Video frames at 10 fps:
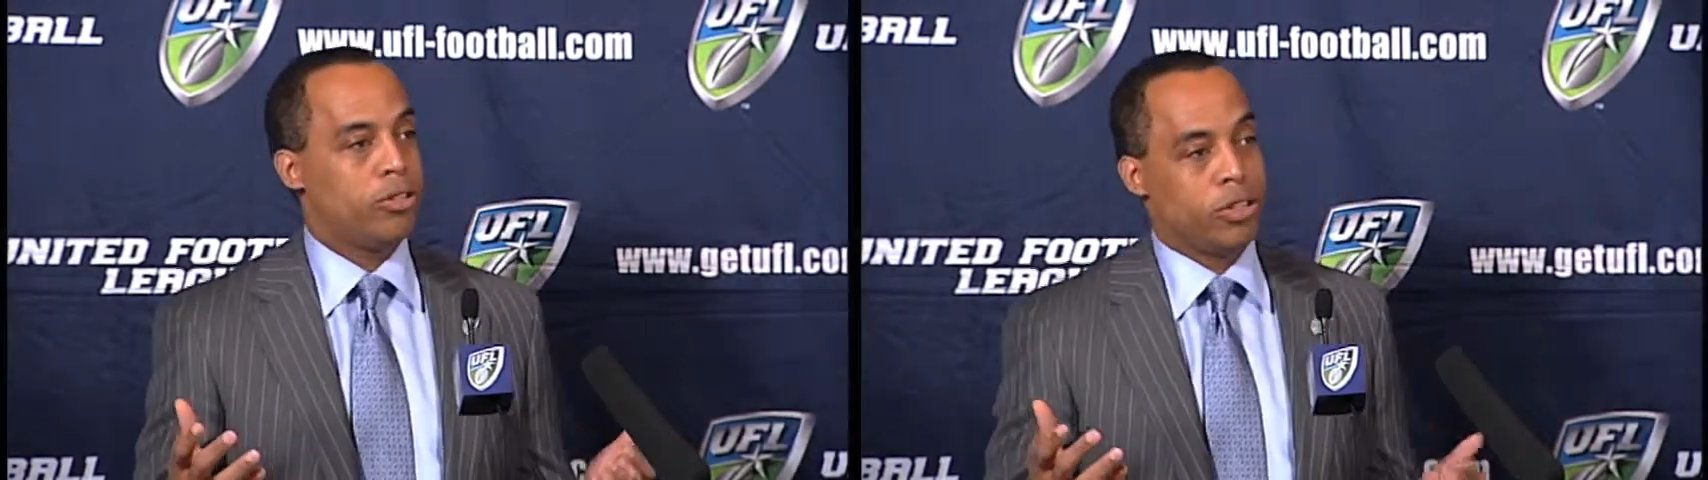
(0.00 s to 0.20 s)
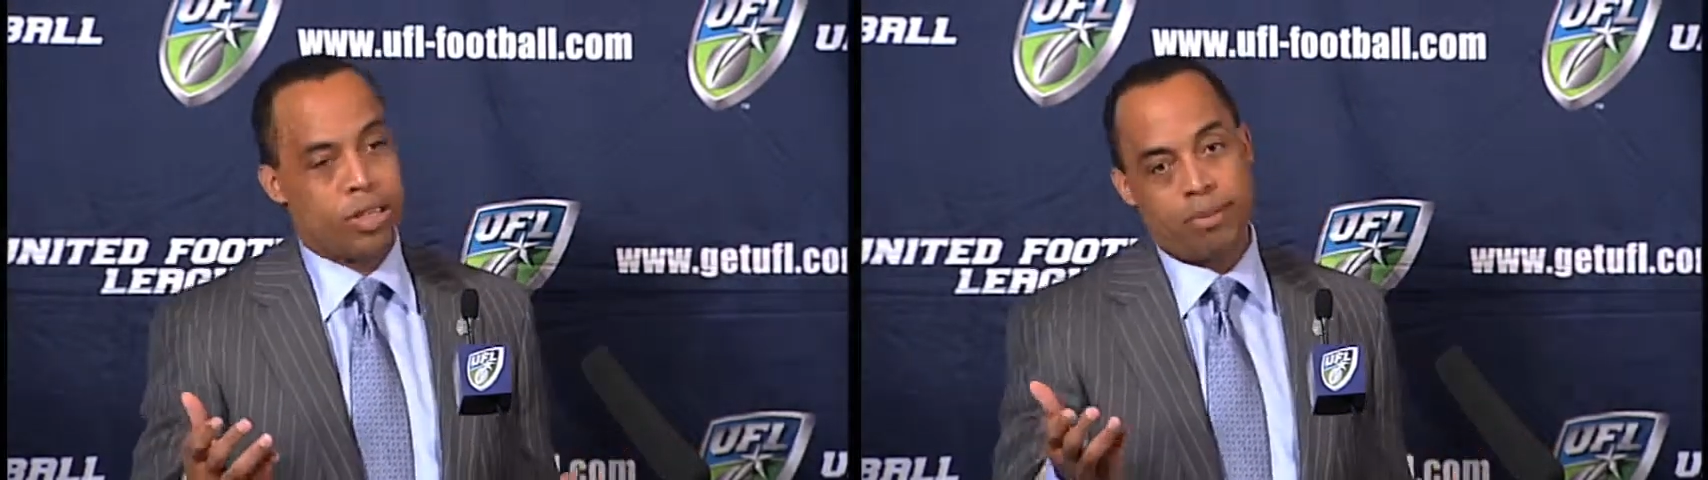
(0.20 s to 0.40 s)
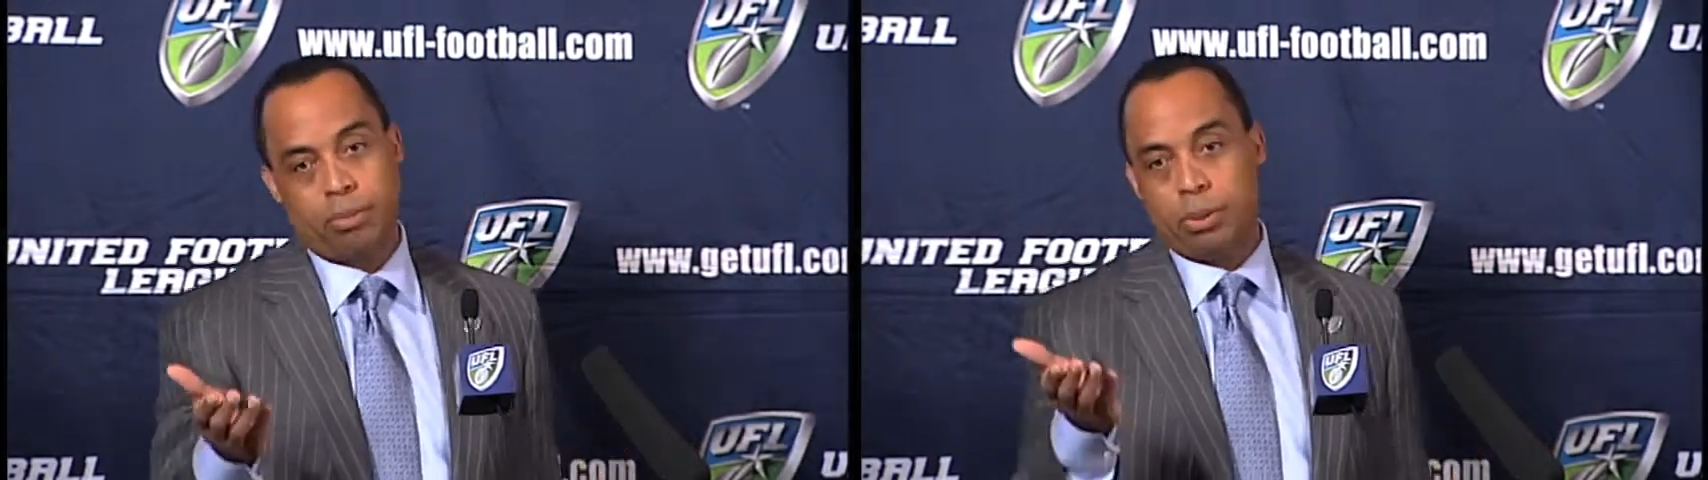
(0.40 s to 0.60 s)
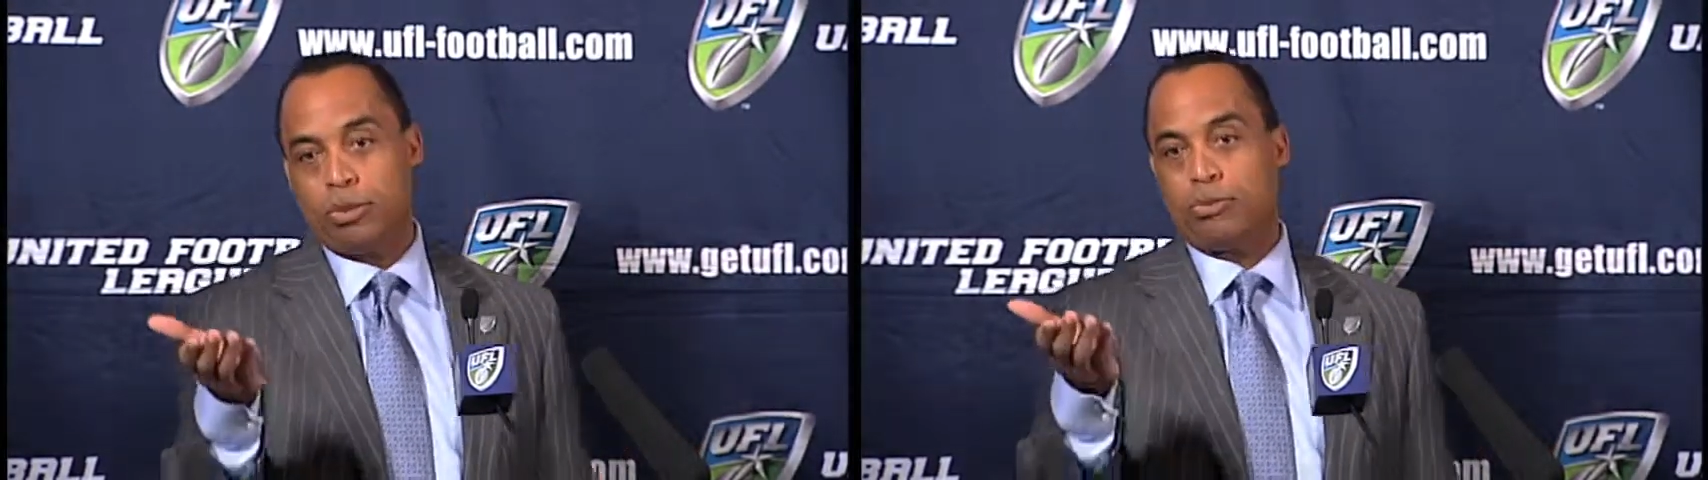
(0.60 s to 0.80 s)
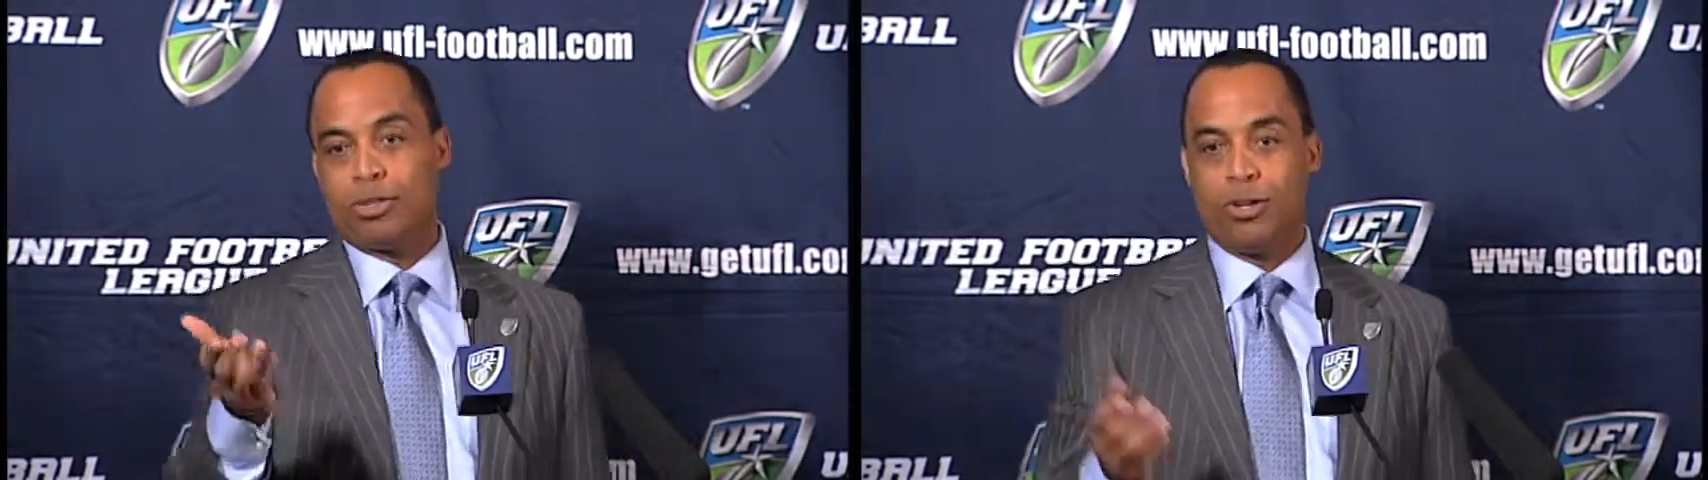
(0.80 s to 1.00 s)
you're going to have a
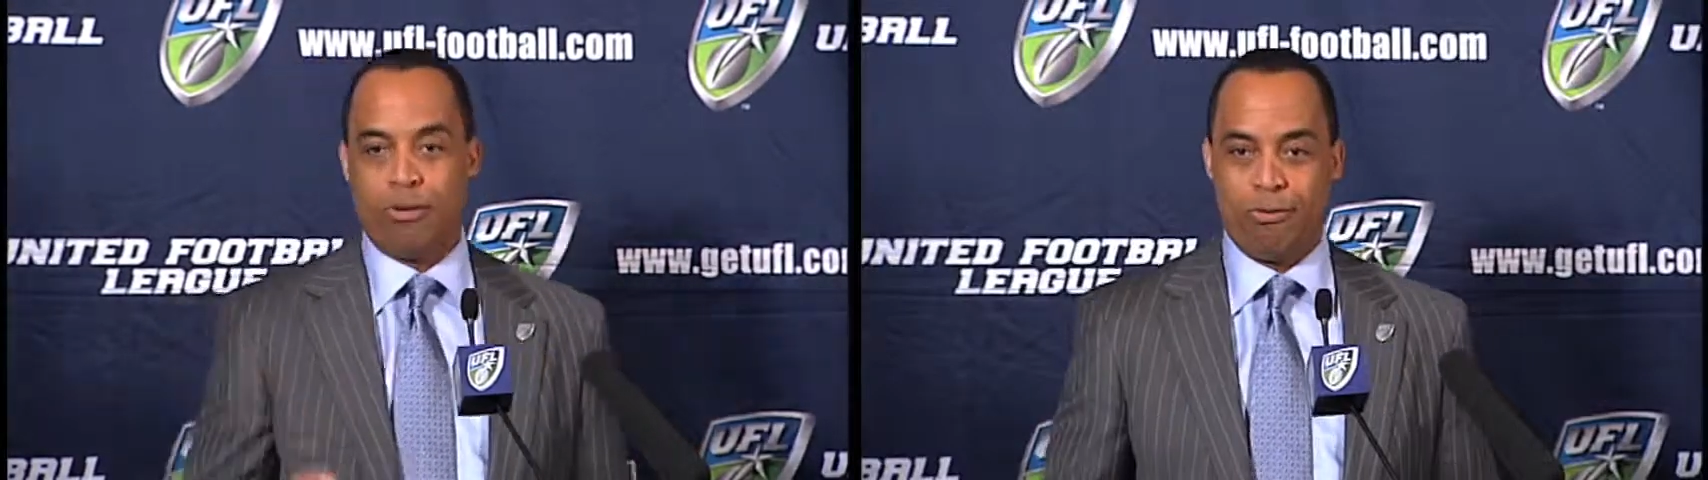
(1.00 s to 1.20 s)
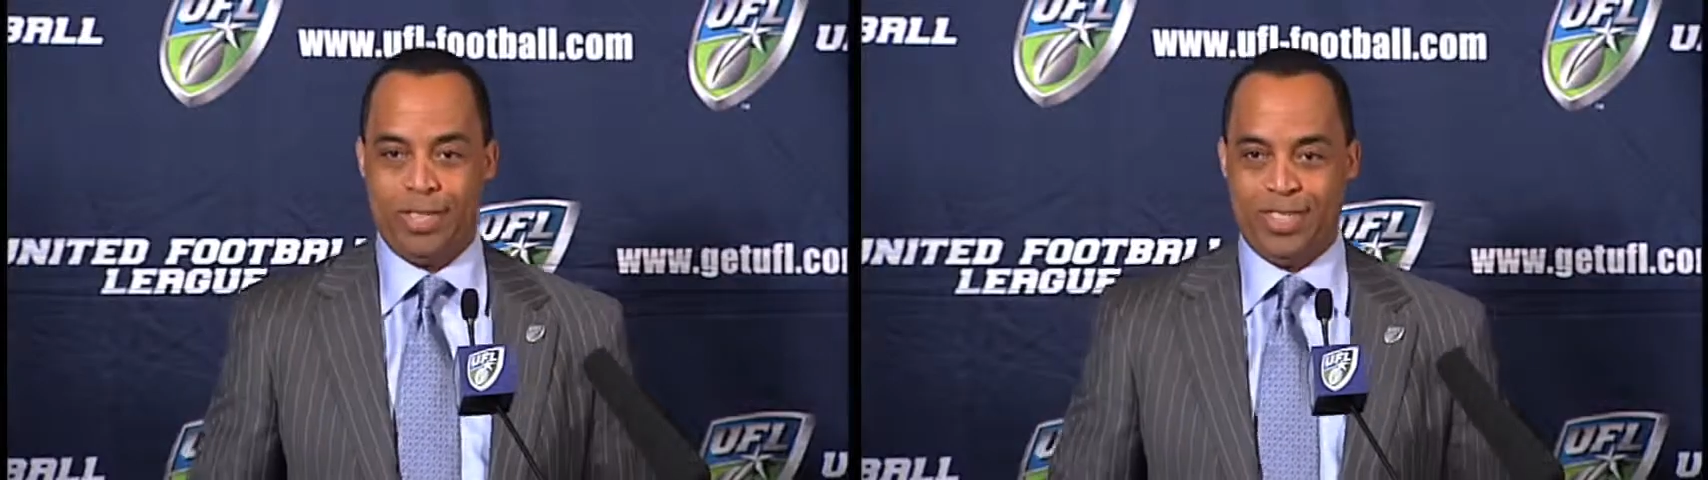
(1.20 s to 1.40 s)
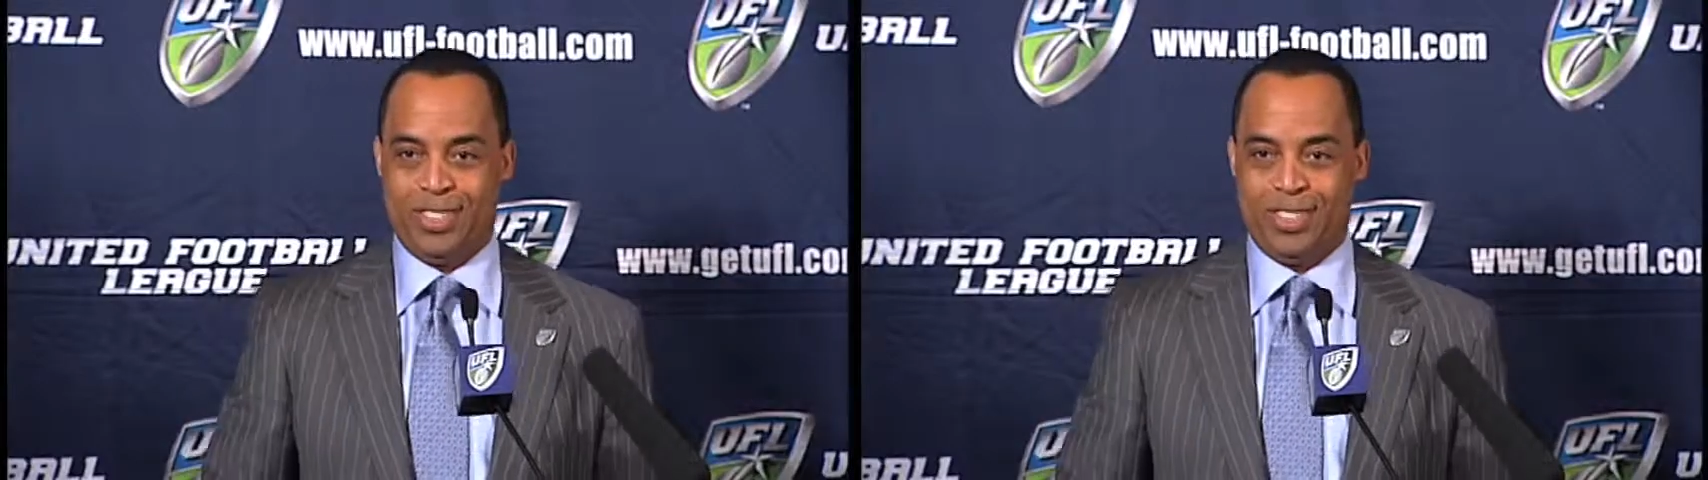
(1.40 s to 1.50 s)
beautiful turf field.